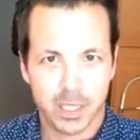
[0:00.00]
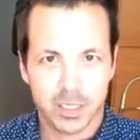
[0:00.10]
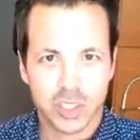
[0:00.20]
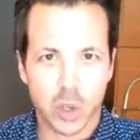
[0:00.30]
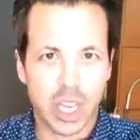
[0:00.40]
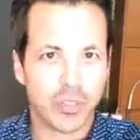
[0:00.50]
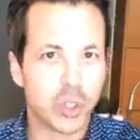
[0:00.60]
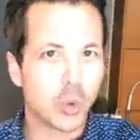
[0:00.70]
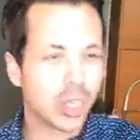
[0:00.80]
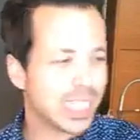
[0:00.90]
So if
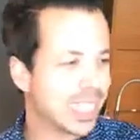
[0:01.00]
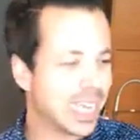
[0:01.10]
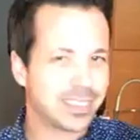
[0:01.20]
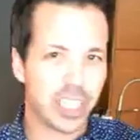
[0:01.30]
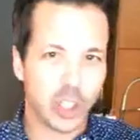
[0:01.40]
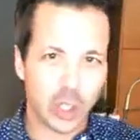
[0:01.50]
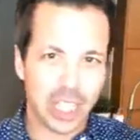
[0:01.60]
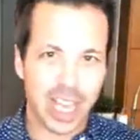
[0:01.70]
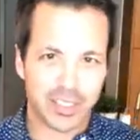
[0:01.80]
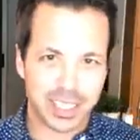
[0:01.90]
you realize that your
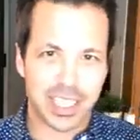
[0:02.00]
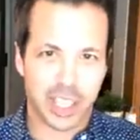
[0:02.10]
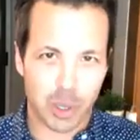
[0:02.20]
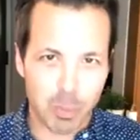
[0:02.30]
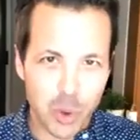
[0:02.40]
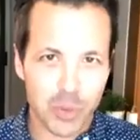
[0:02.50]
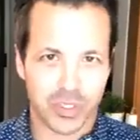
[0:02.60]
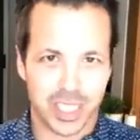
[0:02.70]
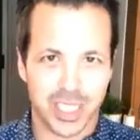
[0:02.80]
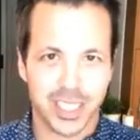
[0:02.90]
life is like a
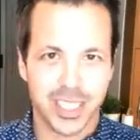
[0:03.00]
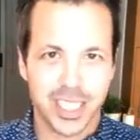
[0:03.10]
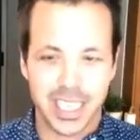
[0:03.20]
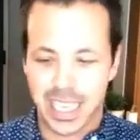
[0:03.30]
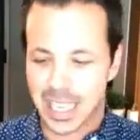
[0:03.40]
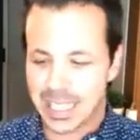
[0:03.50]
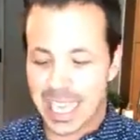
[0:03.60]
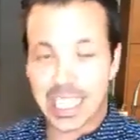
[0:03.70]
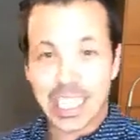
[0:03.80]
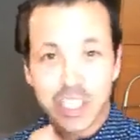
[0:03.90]
movie and
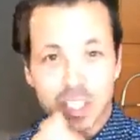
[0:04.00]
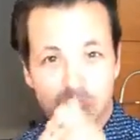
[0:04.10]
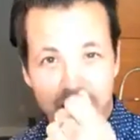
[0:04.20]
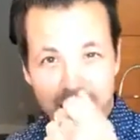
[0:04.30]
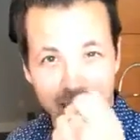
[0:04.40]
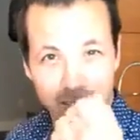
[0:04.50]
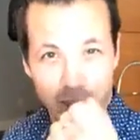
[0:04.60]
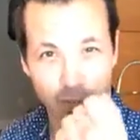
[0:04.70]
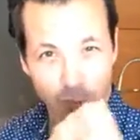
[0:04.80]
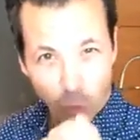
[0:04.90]
that each event is a
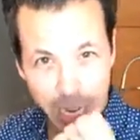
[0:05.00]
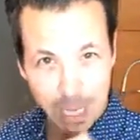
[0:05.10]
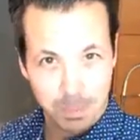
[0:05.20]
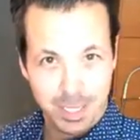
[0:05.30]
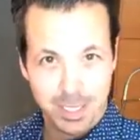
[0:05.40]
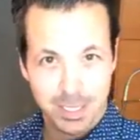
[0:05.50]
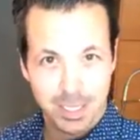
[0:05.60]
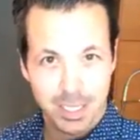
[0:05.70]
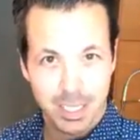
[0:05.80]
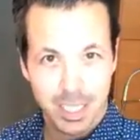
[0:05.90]
frame,
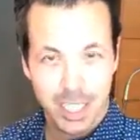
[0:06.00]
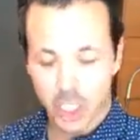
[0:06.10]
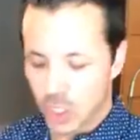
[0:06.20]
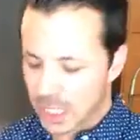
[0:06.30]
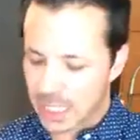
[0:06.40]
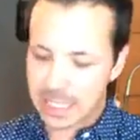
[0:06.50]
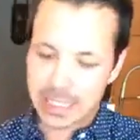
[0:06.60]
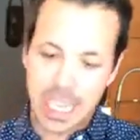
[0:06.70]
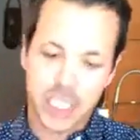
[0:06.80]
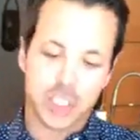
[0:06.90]
you can
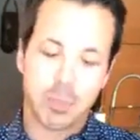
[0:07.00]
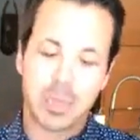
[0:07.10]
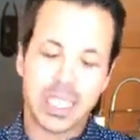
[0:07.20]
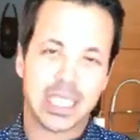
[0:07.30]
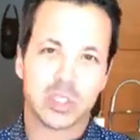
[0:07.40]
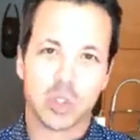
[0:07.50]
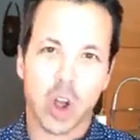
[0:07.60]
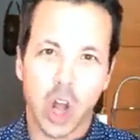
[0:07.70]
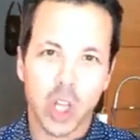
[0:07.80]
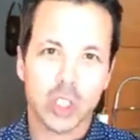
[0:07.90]
attach a meaning to
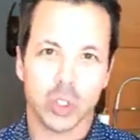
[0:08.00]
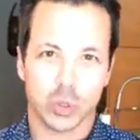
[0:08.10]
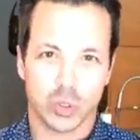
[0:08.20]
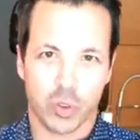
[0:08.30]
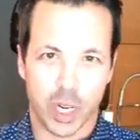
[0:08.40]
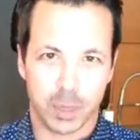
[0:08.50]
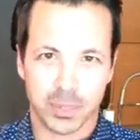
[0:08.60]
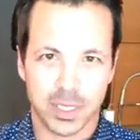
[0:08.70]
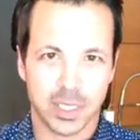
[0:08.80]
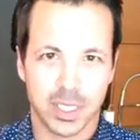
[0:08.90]
all of those
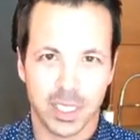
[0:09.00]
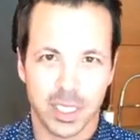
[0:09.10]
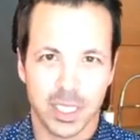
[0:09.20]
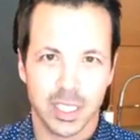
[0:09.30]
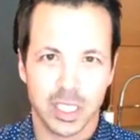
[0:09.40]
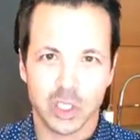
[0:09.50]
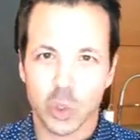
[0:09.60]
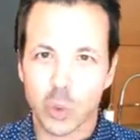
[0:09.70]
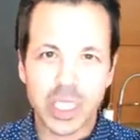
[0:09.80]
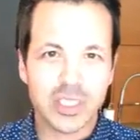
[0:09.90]
frames. There's a
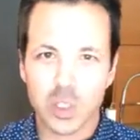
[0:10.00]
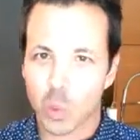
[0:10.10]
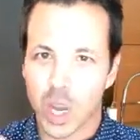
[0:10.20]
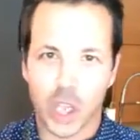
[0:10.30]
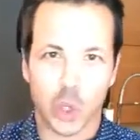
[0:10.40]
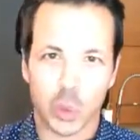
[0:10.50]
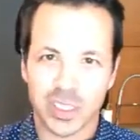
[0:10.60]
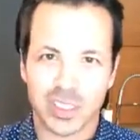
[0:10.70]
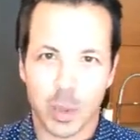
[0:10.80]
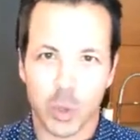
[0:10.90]
reason why you're with
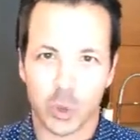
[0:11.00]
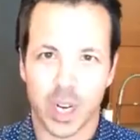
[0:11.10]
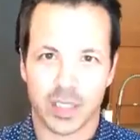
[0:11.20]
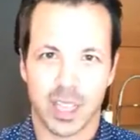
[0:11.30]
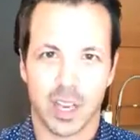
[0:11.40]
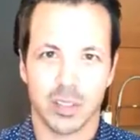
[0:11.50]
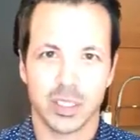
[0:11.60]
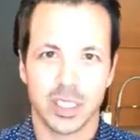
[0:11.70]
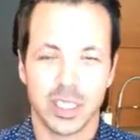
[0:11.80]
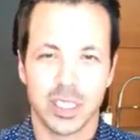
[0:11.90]
someone right now.
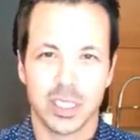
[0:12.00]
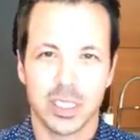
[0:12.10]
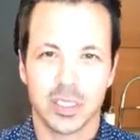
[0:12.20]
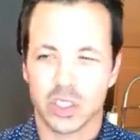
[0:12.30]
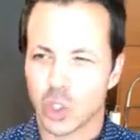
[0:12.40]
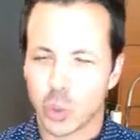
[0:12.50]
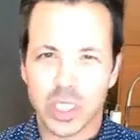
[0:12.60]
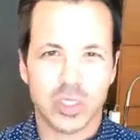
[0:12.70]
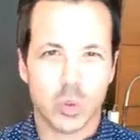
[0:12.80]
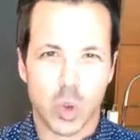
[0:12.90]
There's a
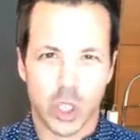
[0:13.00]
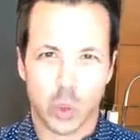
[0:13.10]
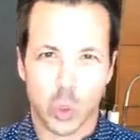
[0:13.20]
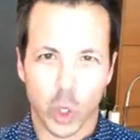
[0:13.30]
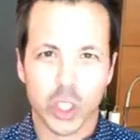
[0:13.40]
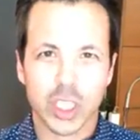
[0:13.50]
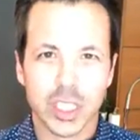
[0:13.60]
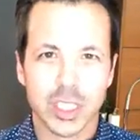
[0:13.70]
reason why you work.